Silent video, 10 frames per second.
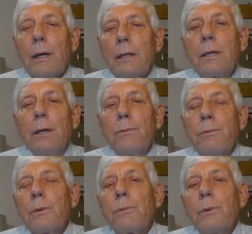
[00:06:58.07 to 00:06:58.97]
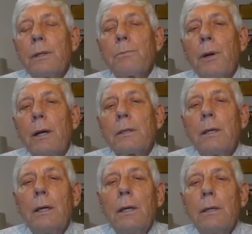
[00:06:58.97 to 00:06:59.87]
kativ, the written part.
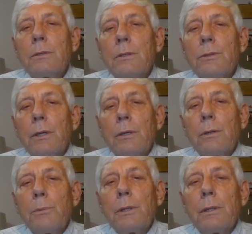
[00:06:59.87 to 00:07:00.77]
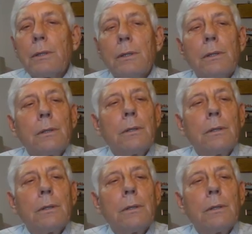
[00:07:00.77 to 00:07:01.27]
It's in singular, but in the